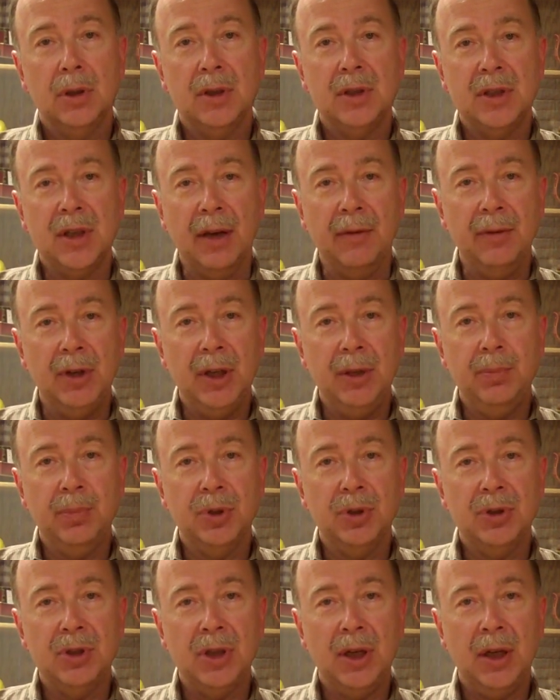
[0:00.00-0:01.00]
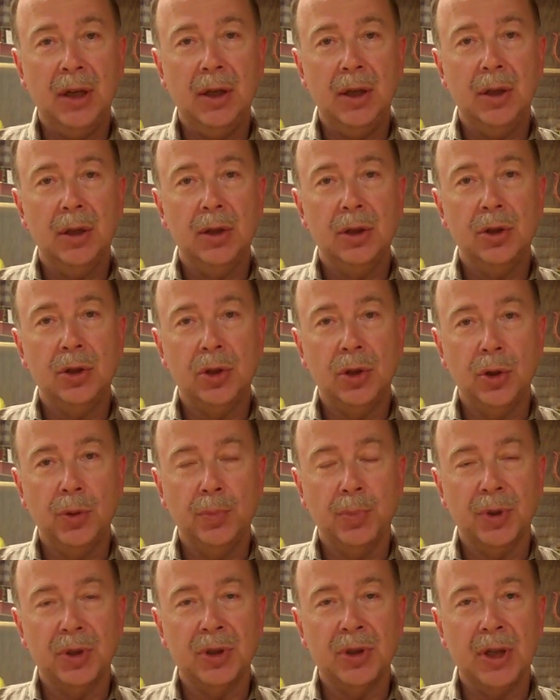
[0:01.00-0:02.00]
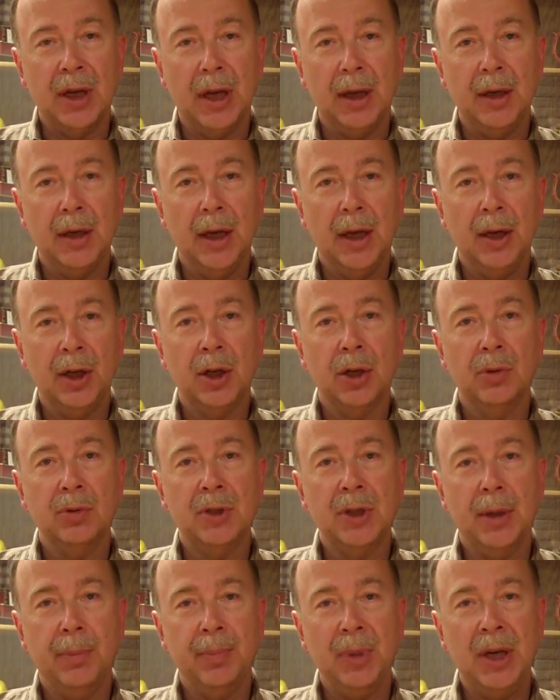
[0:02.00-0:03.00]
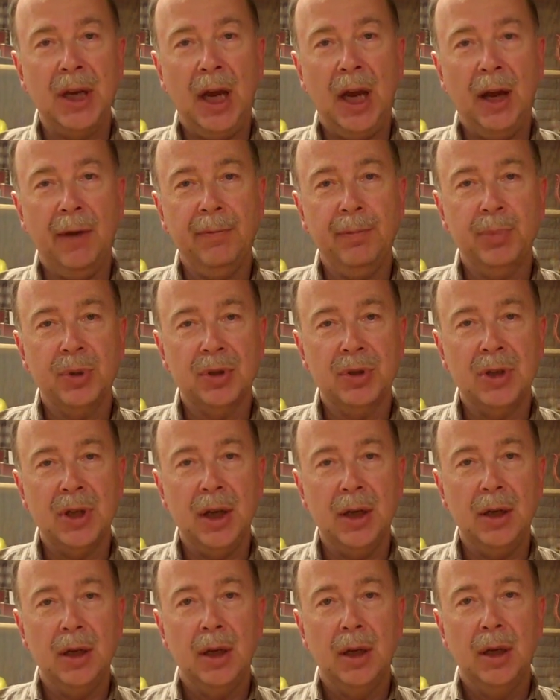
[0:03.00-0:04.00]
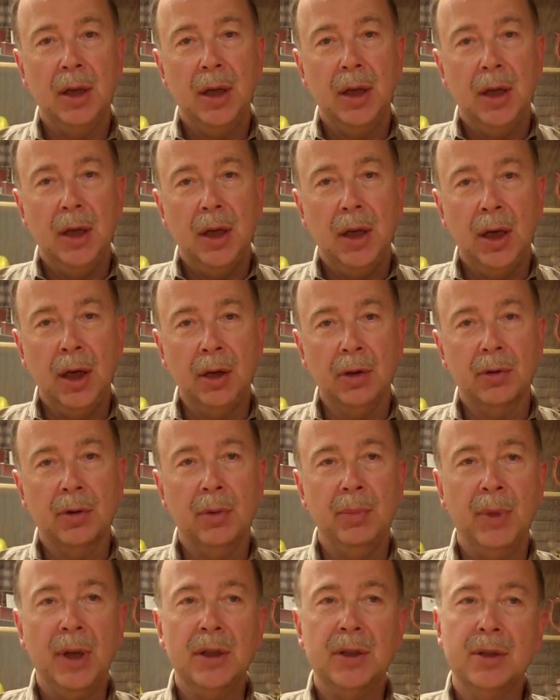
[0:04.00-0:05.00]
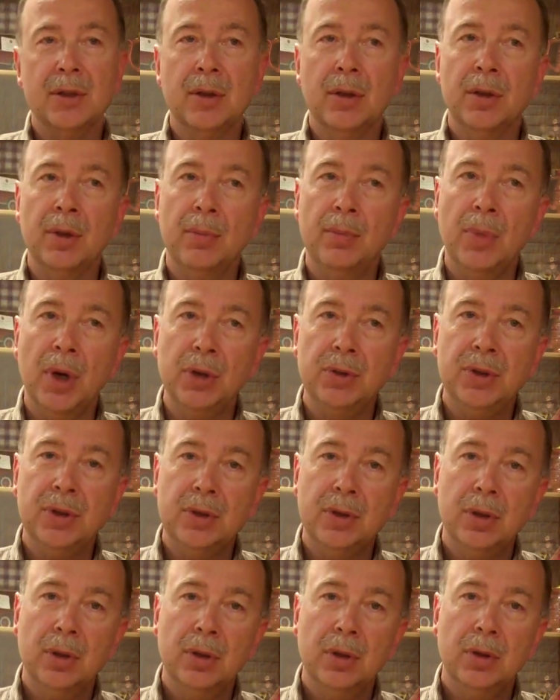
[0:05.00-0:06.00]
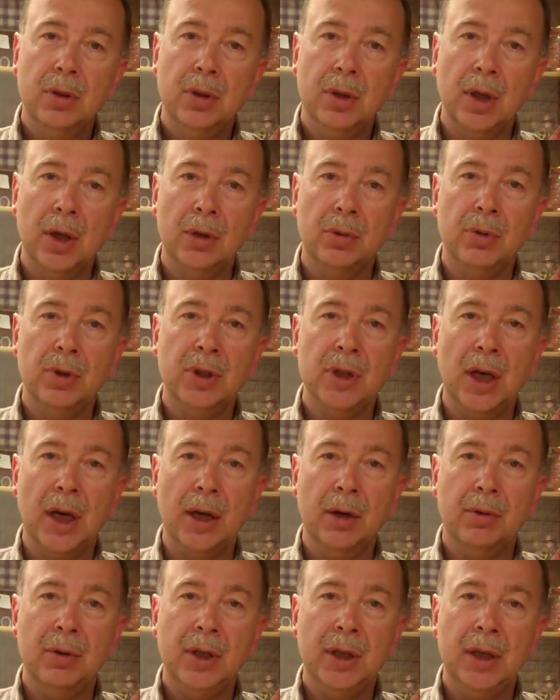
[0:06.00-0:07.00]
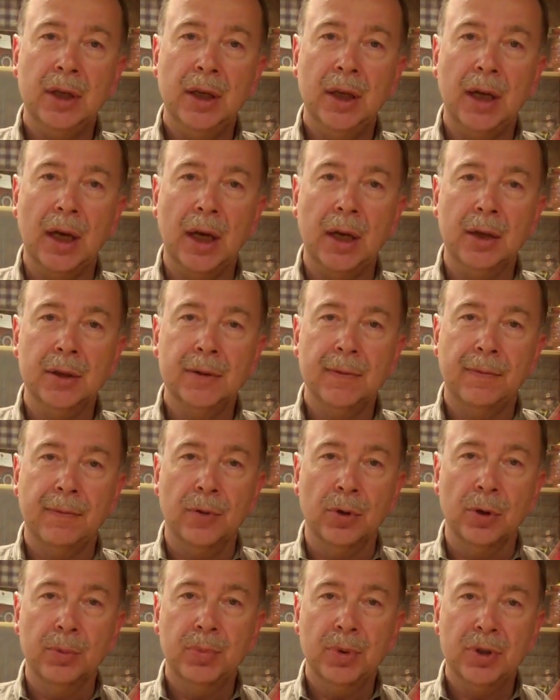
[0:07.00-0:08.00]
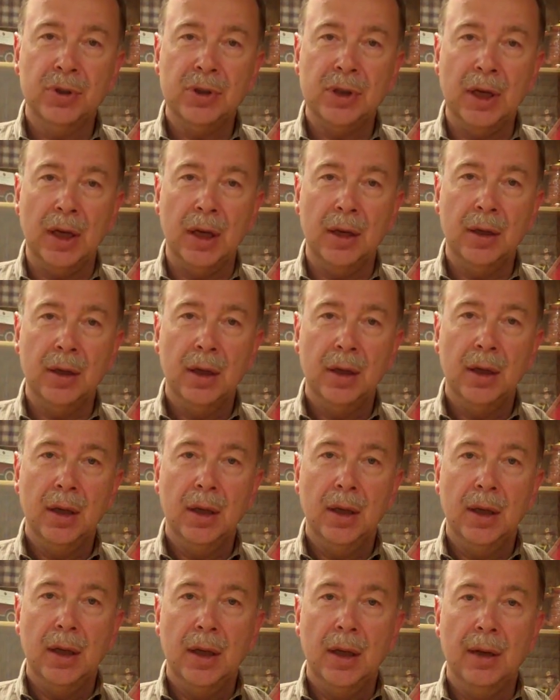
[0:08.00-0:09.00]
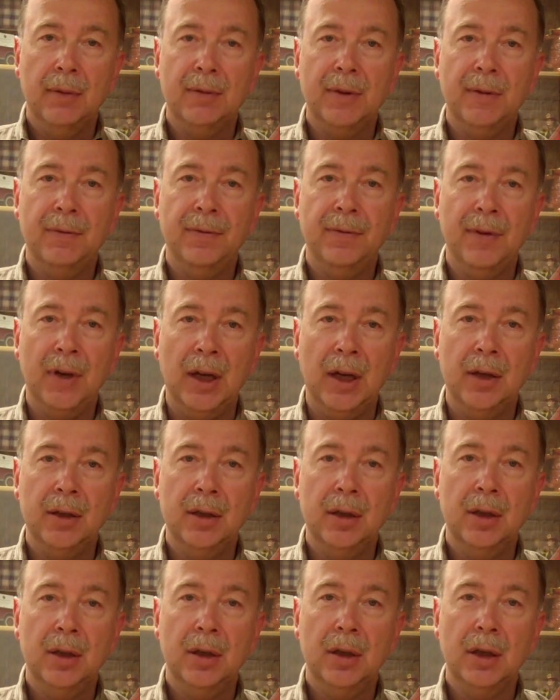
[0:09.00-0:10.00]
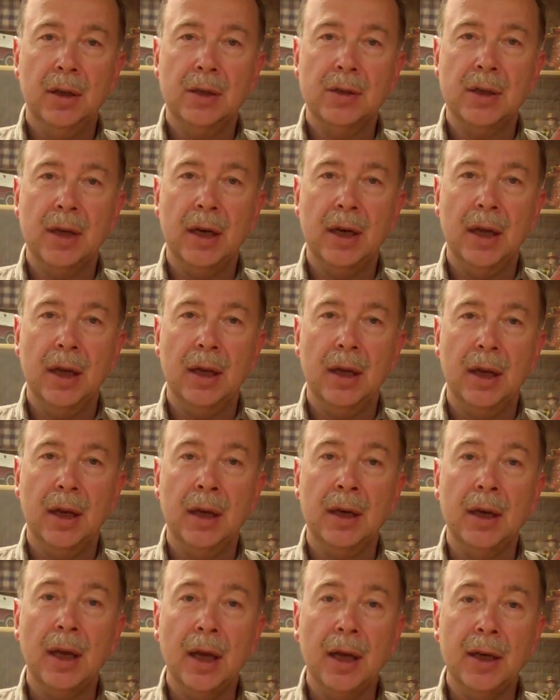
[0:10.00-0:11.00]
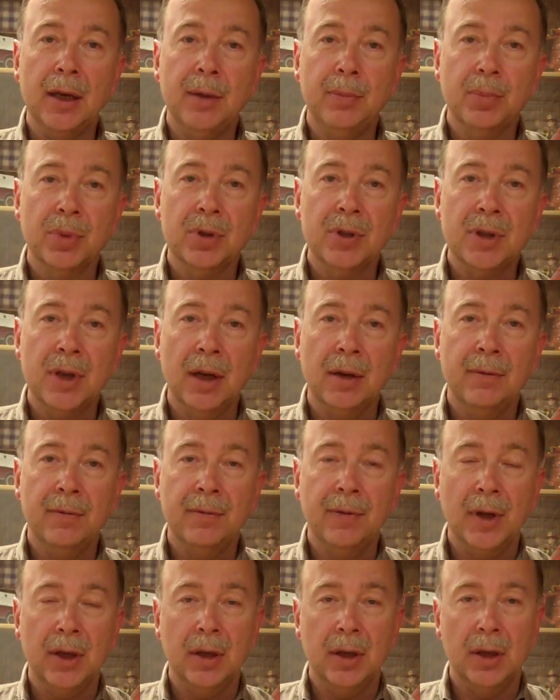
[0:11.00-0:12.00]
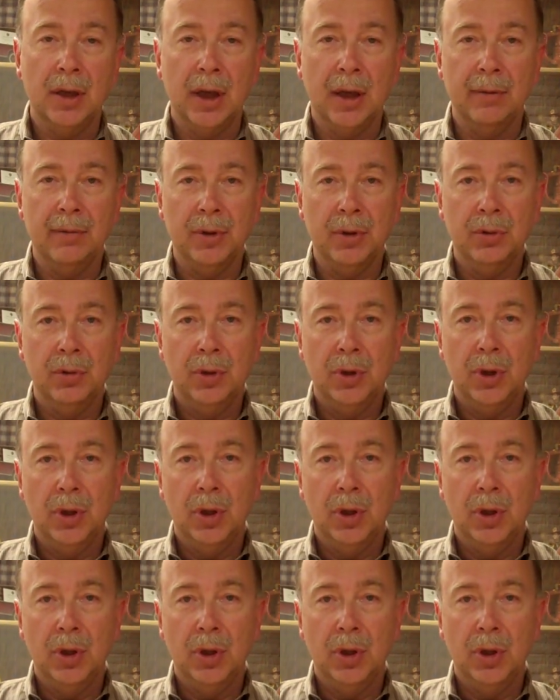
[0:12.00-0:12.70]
to 70%, 2%. And it goes up in 0.5% increments till the most that a retiree can get is 4% if the fund is at an 80% funded level.